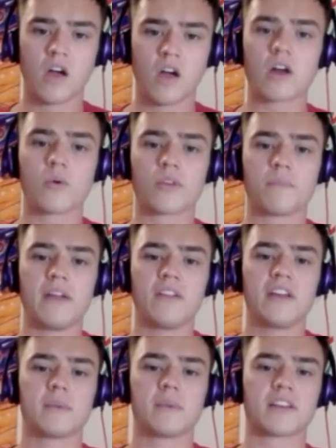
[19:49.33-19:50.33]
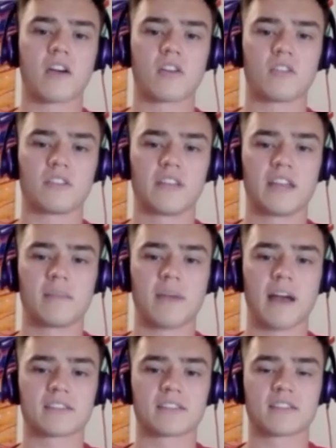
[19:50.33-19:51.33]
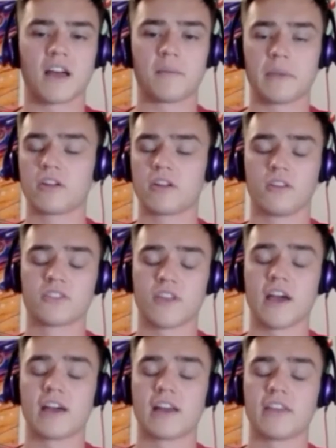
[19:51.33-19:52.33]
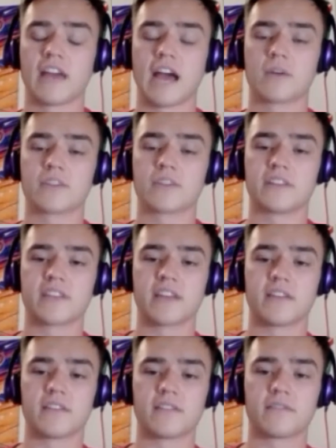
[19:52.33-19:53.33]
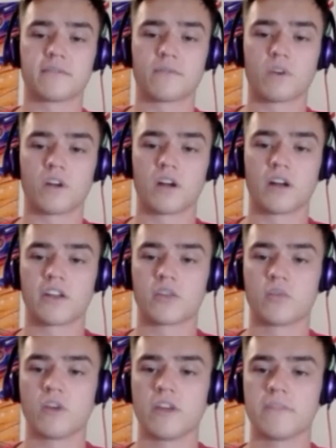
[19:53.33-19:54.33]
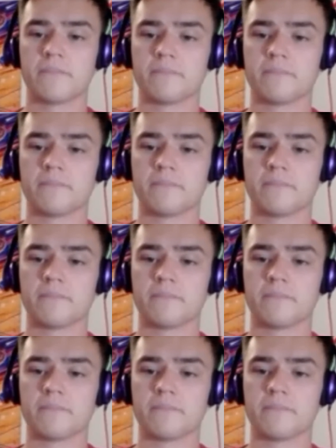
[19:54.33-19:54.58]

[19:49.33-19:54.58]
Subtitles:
along with Bailey and McDonald getting past Baylor's line, I think Iowa State's set for a good win.